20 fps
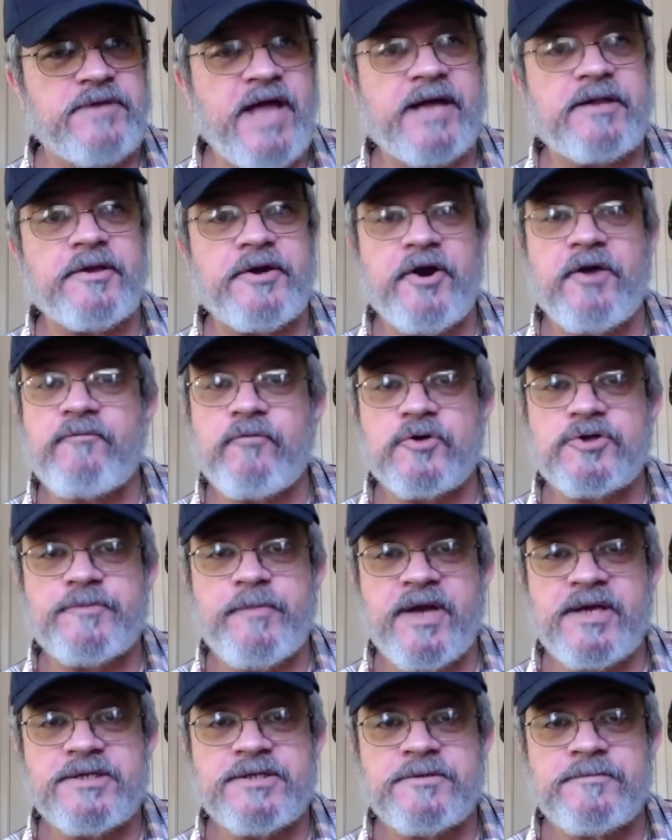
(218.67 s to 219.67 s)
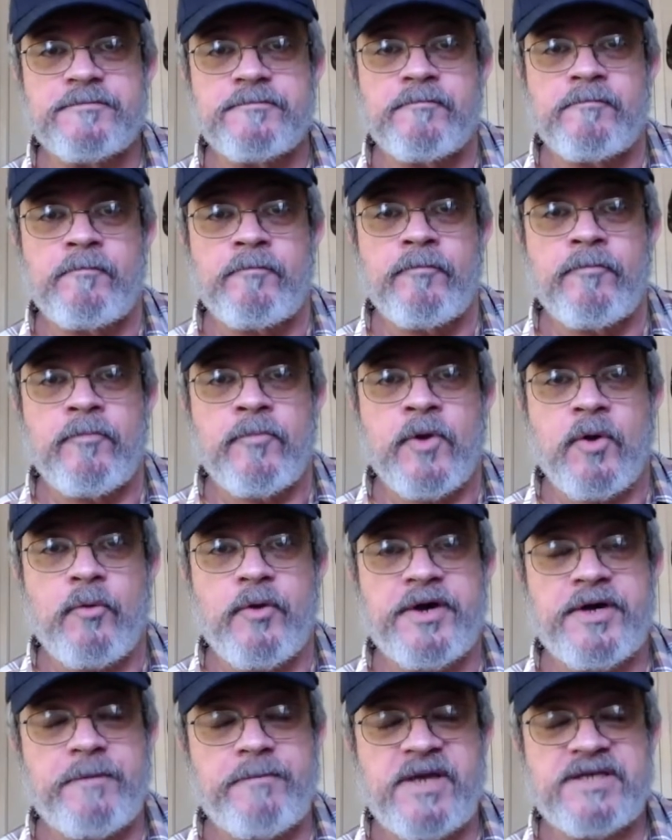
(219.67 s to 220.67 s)
Lackland Air Force Base,
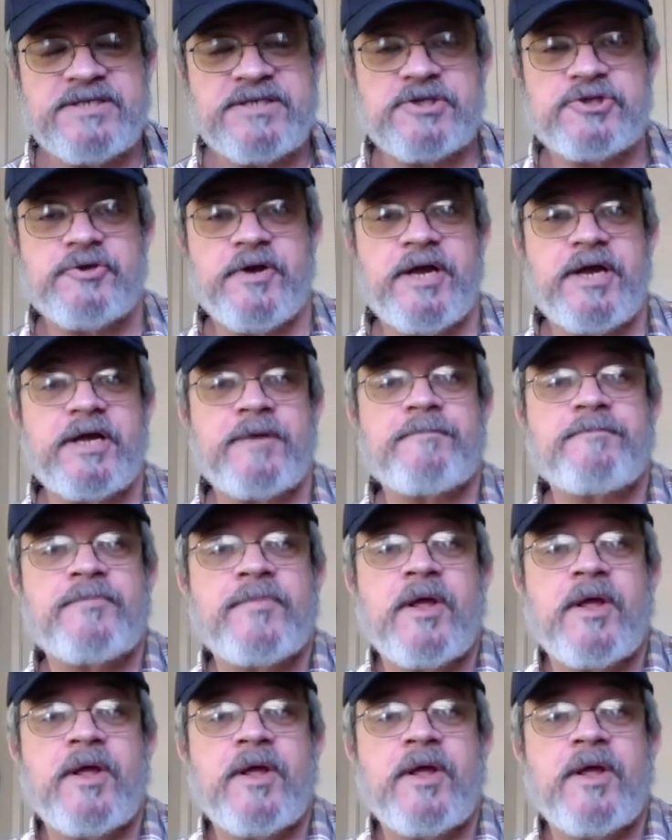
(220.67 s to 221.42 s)
where I did basic training.